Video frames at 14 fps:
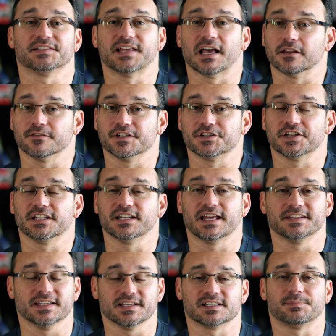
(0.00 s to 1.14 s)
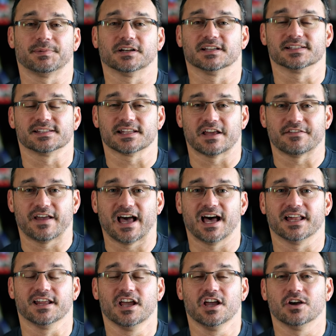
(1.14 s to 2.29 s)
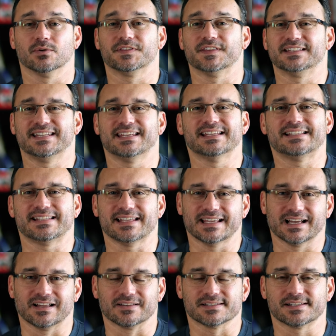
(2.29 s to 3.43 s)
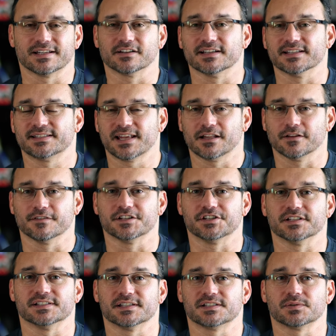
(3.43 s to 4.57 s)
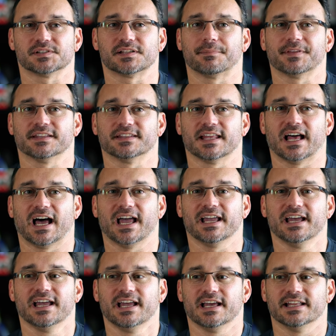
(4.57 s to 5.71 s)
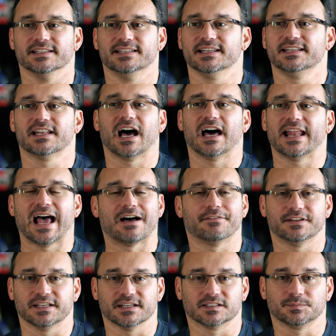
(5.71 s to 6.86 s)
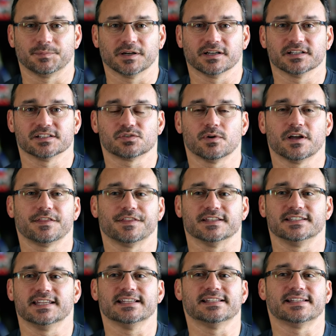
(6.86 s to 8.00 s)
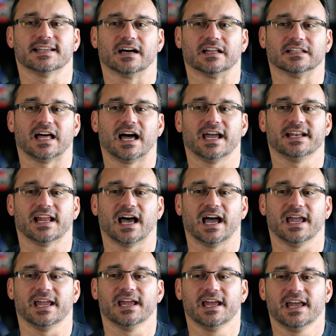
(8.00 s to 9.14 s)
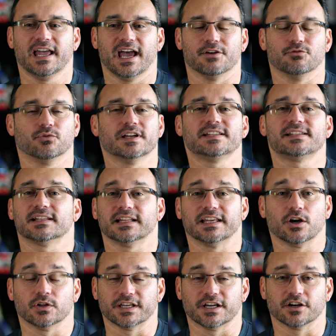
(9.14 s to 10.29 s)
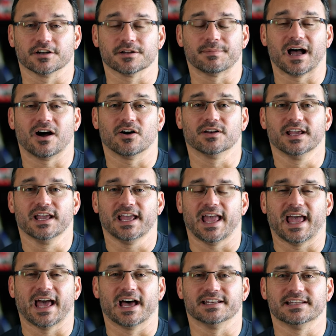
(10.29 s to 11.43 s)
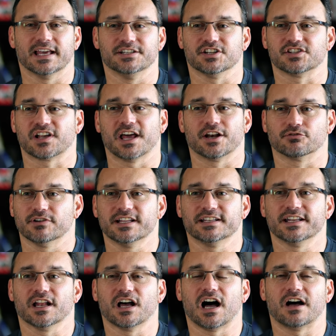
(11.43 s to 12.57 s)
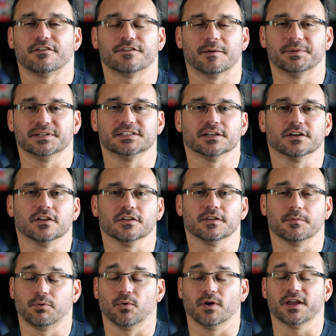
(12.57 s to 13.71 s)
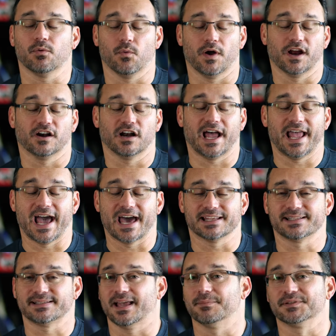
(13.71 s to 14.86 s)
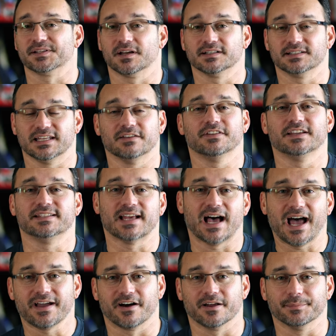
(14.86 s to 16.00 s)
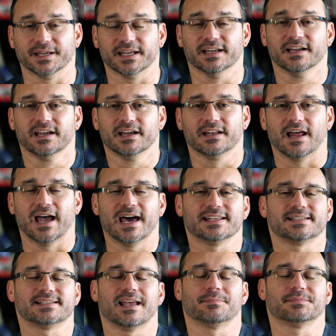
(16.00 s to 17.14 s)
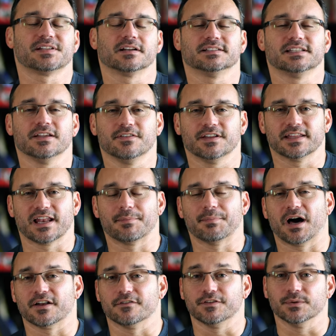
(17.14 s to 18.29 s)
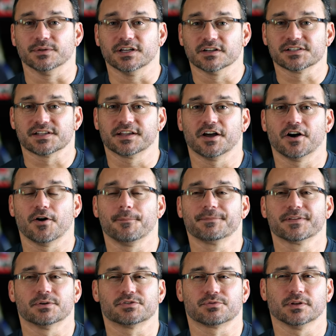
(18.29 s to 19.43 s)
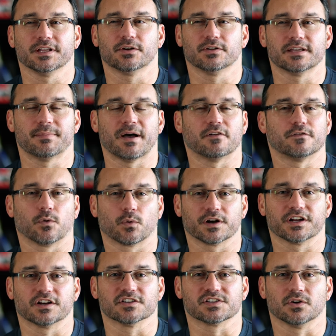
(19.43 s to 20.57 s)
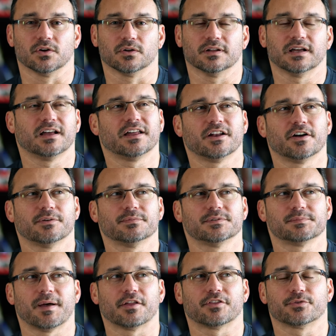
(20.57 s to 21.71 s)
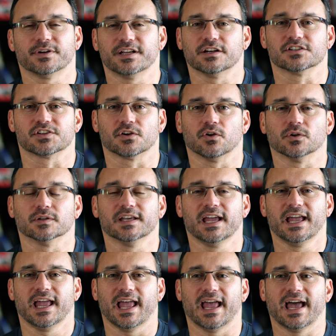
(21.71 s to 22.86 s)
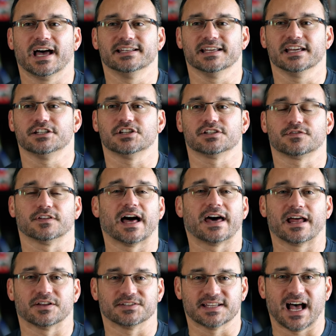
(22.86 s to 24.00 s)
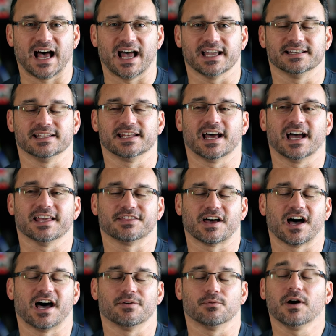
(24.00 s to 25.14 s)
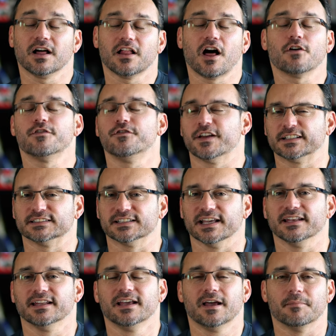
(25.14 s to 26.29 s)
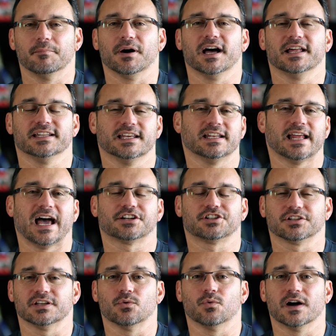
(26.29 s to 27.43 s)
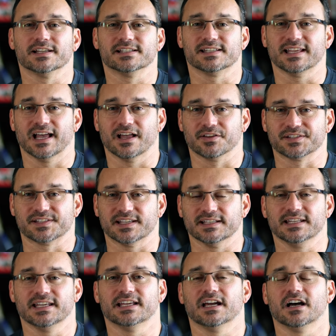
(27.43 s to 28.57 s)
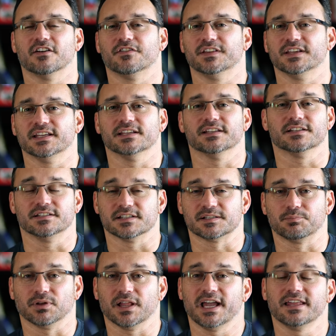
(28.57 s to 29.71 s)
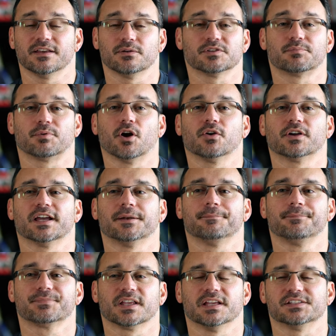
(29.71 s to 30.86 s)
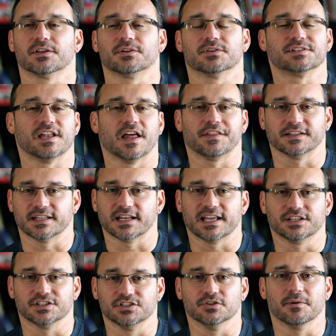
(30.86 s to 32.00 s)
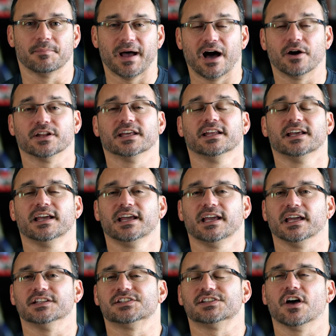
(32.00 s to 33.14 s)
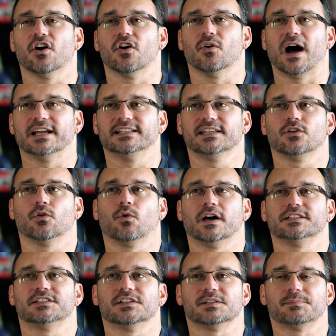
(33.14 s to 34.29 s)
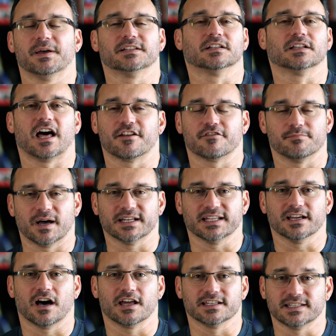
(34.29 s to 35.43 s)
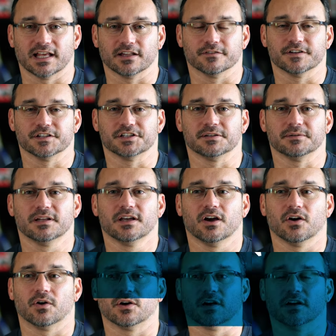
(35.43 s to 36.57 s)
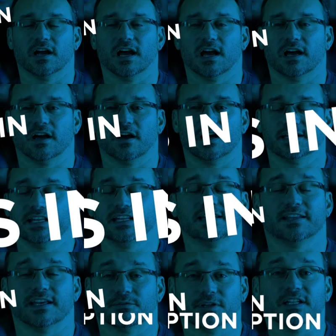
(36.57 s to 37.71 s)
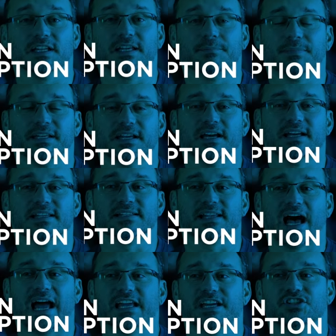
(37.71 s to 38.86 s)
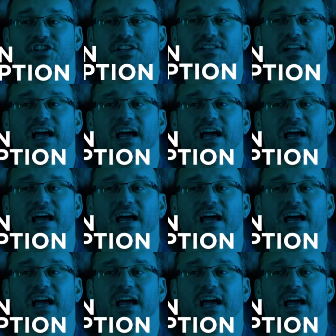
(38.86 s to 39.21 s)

a television and the experience that I've had with the TCL Series televisions. This was something that I did not have any experience with. The TCL line I had recently only heard about and had just kind of written it off up until the point where I had a Samsung TV die on me. I had a Samsung TV that I bought a few few years ago. It's really only about four years old. Uh, no, it was about three years old, and it just flat out died. And I thought, well, I'll fix it. But it actually was the LCD of the display that was broken, and so there was nothing that I could do about it. And so I didn't want to spend a lot of money on a television or uh, on anything really because I had just